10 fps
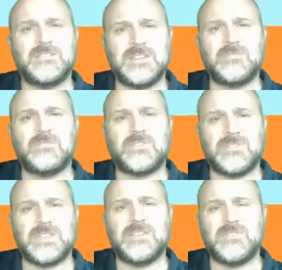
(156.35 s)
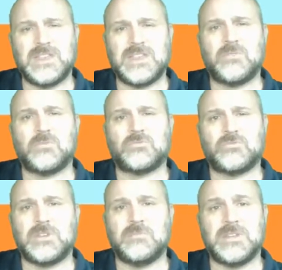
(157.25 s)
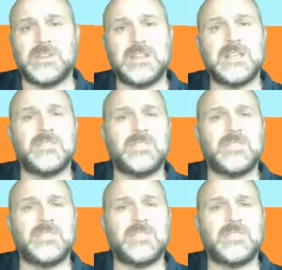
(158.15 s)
did receive equal treatment,